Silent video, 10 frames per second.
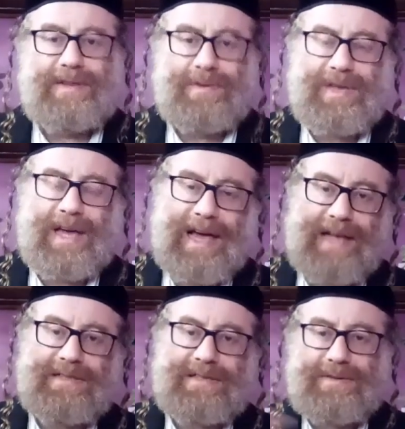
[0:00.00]
To the
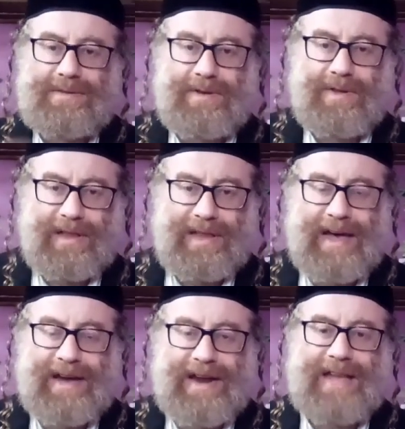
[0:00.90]
hands, to
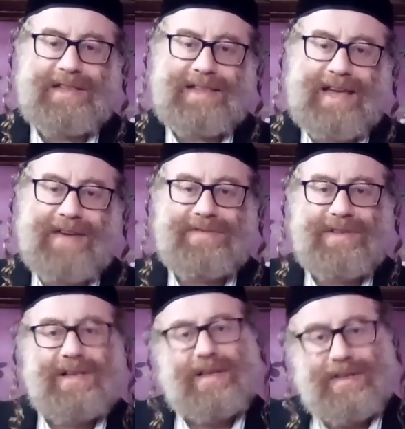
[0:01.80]
le right, left.
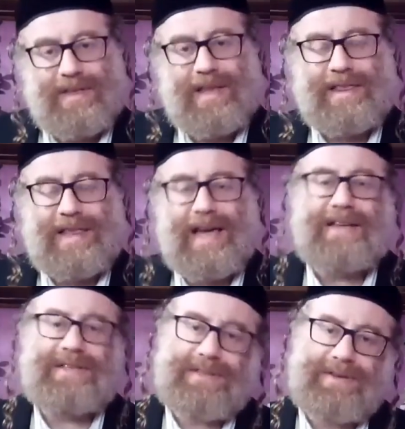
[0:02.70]
Then
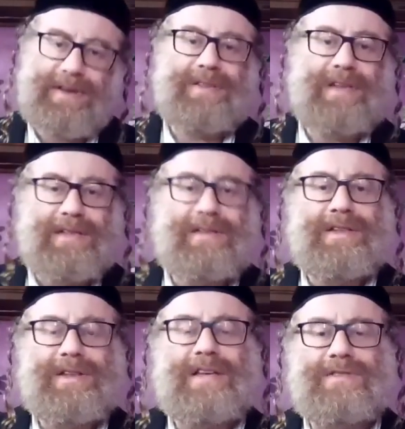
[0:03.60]
legs, and then
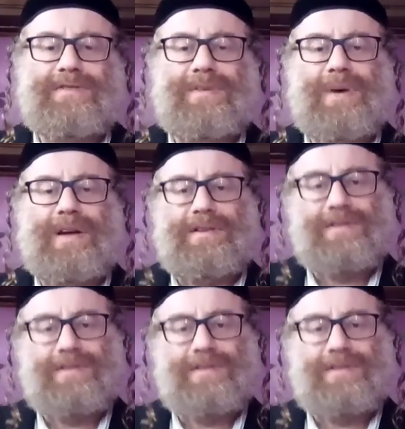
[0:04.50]
uh, the rest of the body.